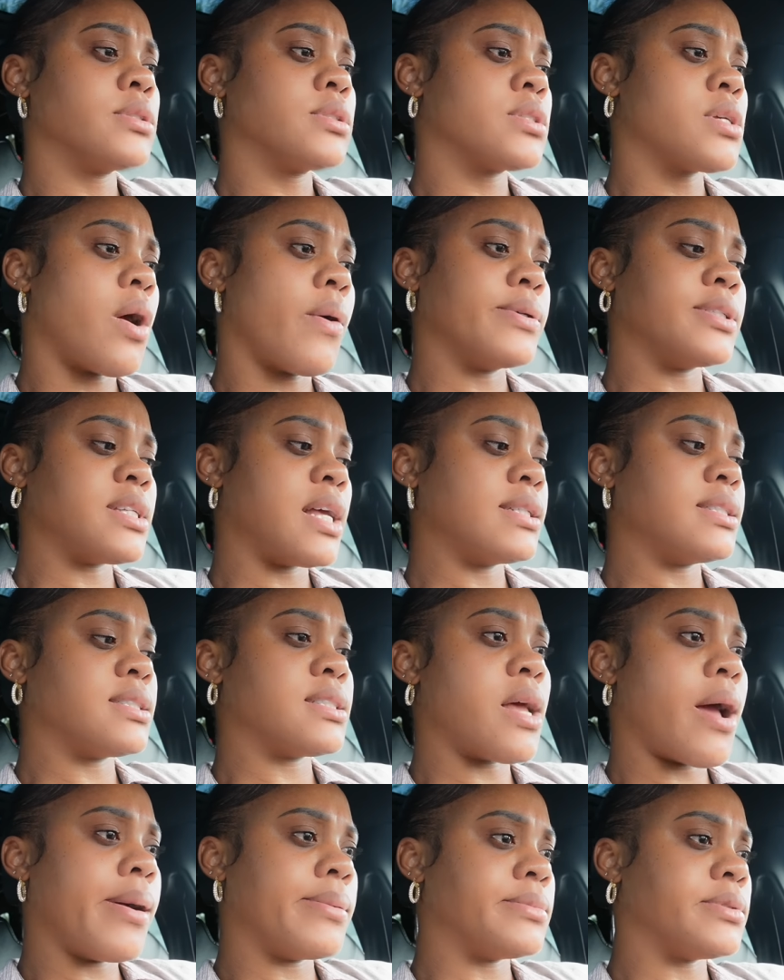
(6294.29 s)
so i was at
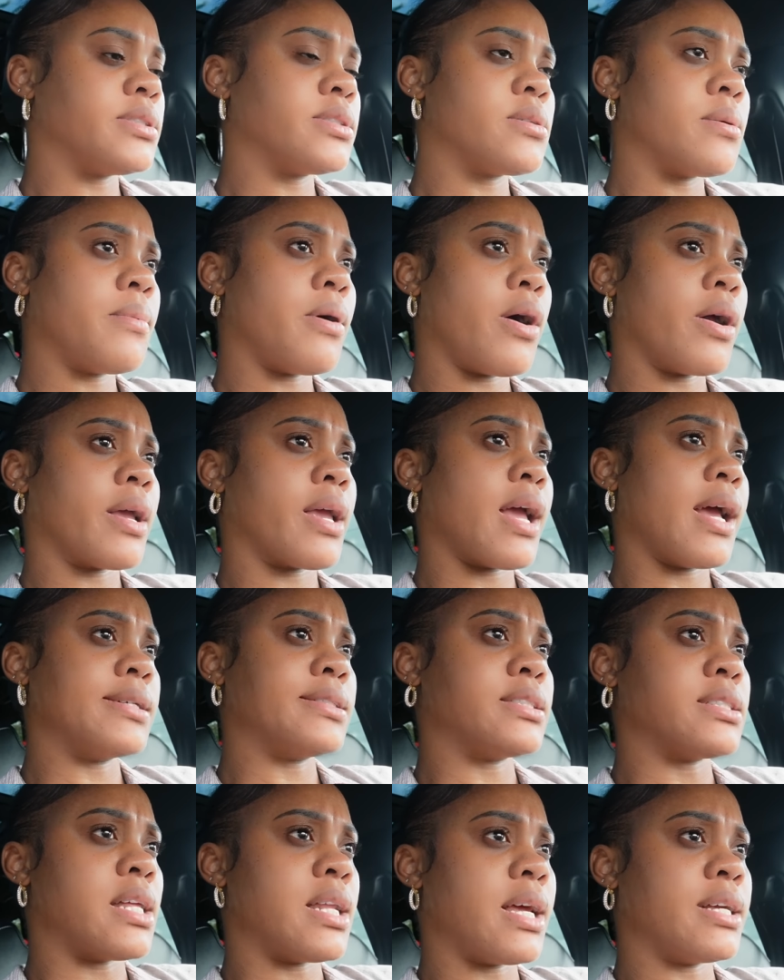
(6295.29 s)
sam's bought
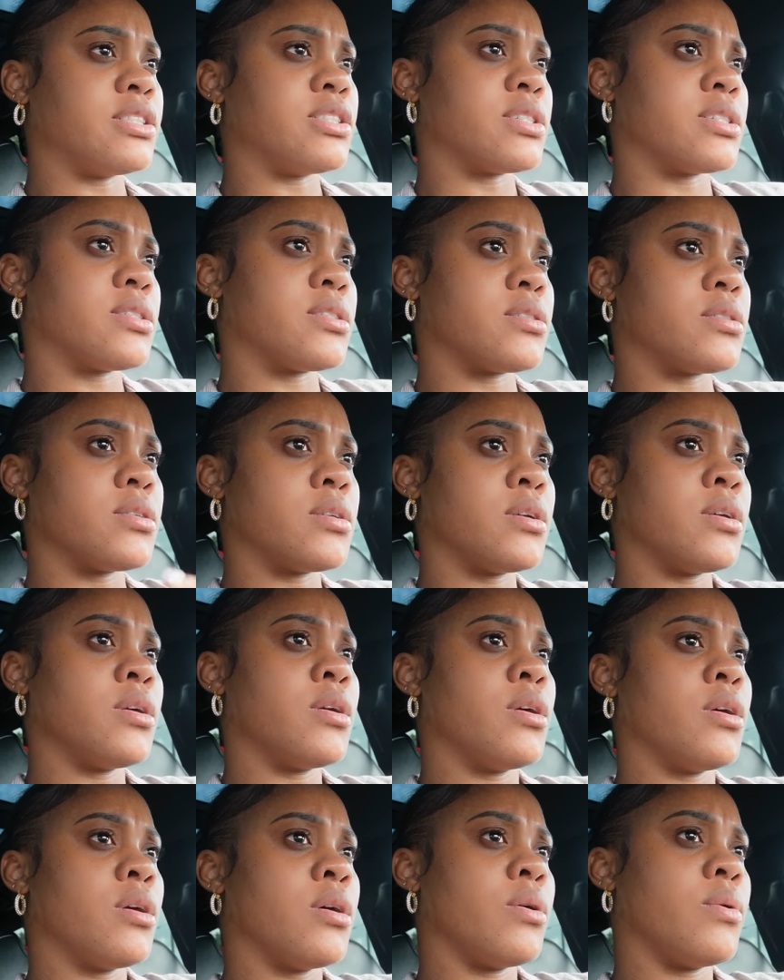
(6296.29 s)
gas and i just
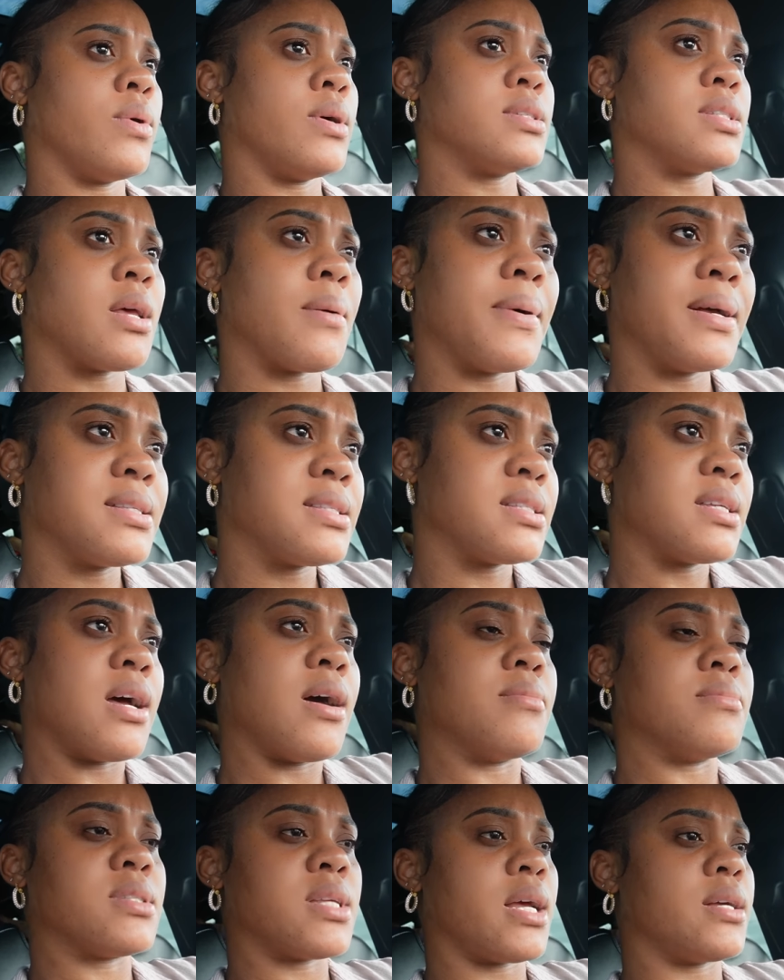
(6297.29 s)
once i'm at
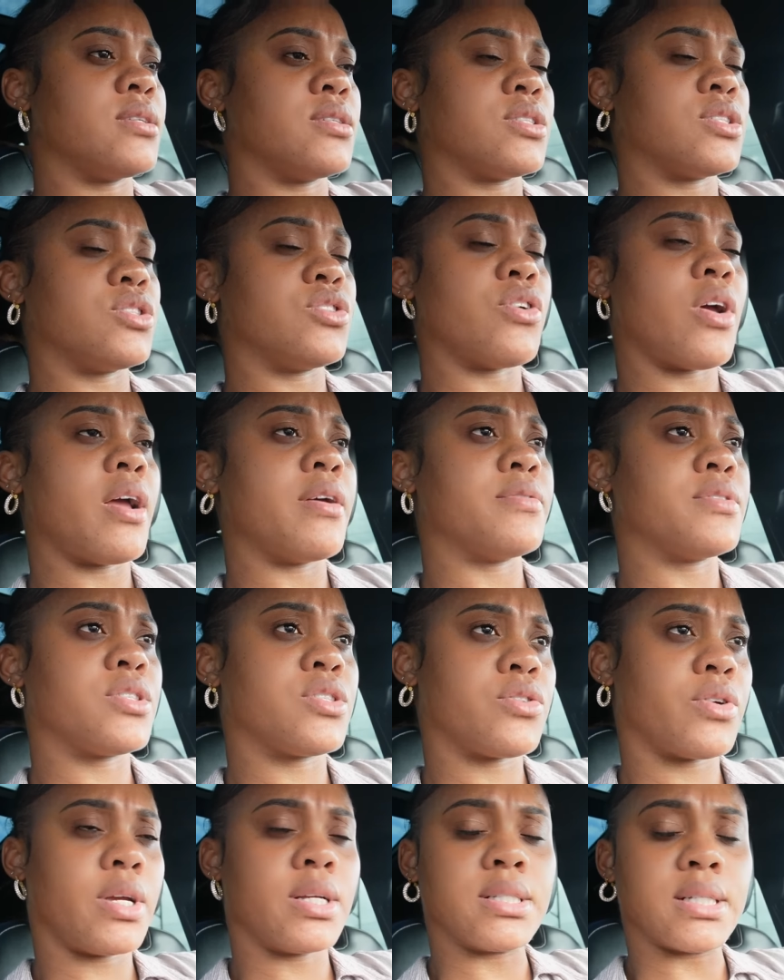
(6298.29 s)
sam's i just drive
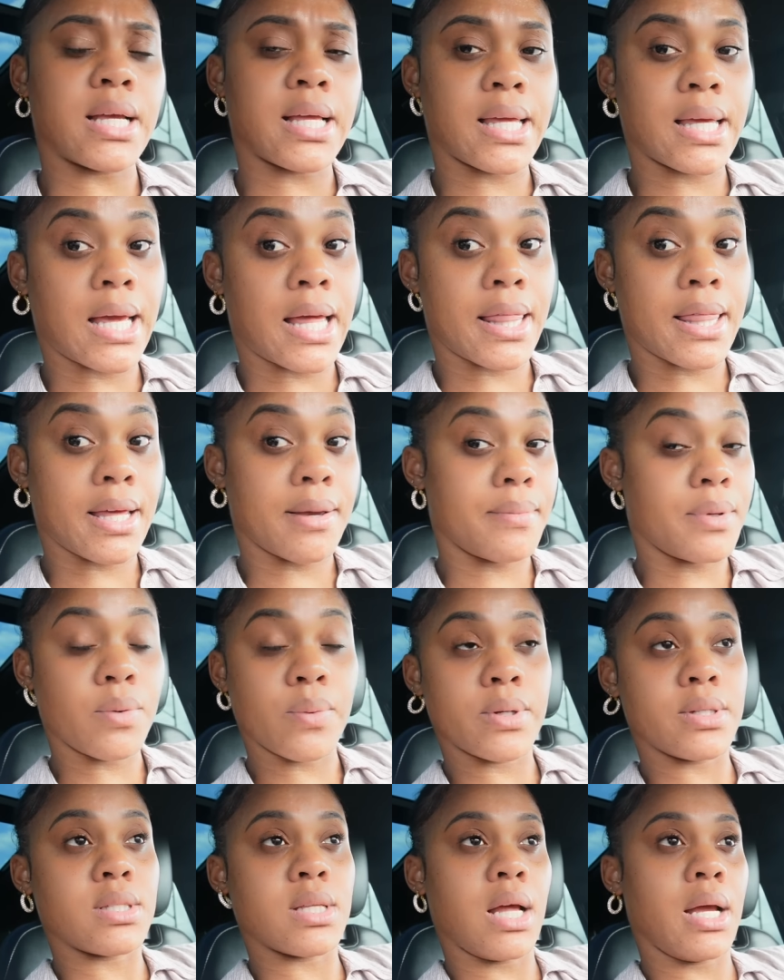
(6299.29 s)
straight and get them it
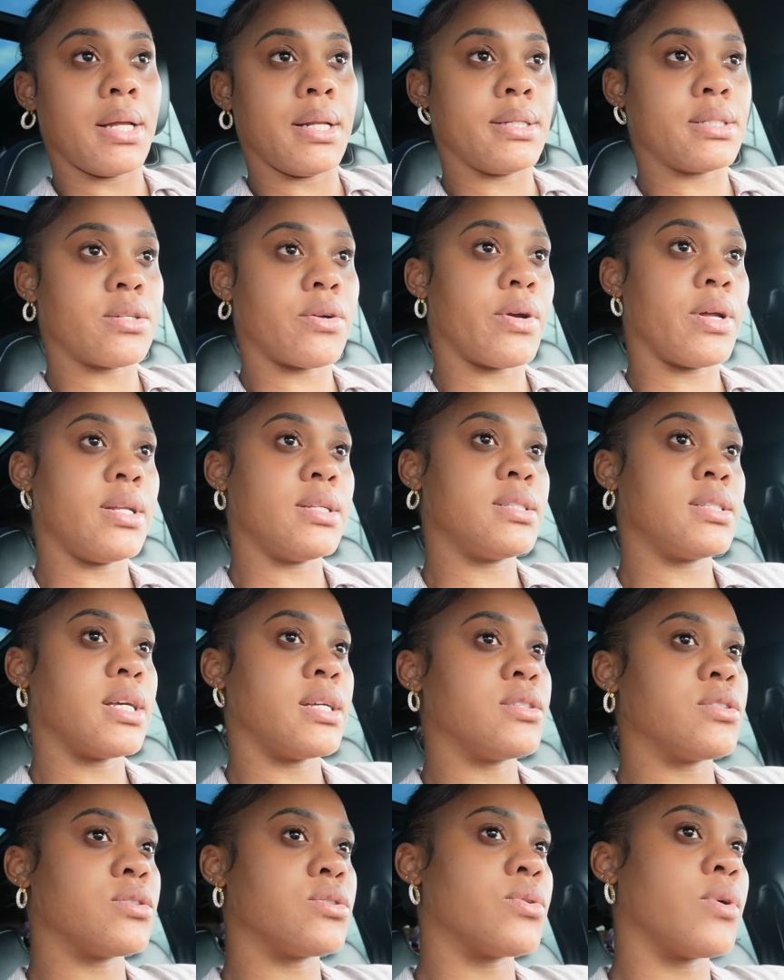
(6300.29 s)
was like literally
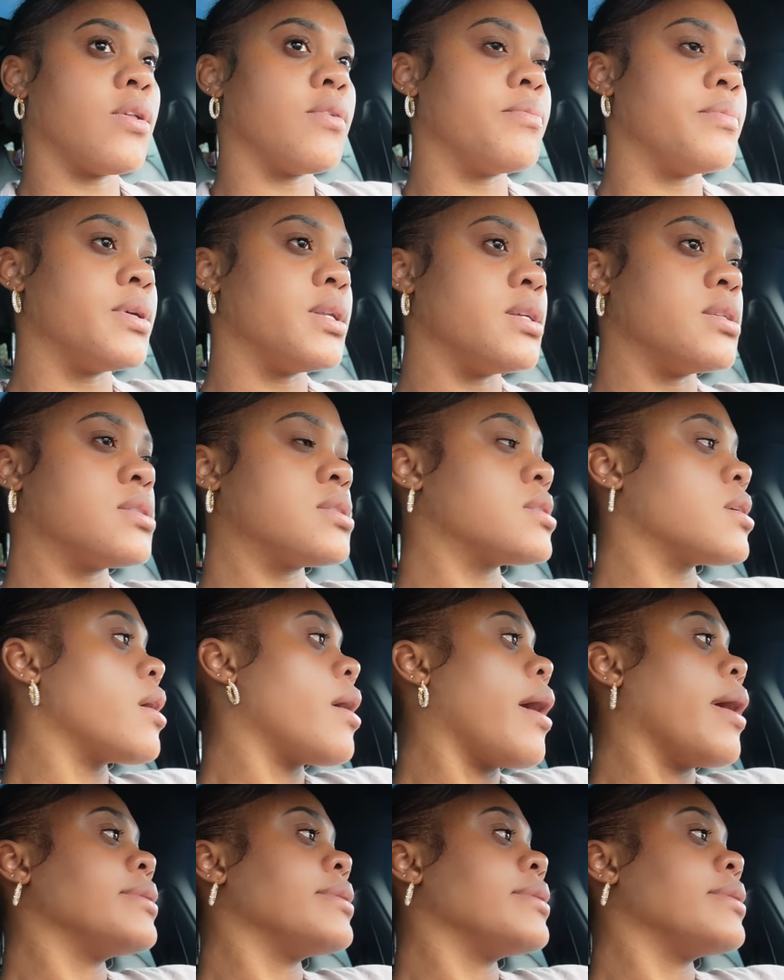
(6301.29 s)
10 to 12 minutes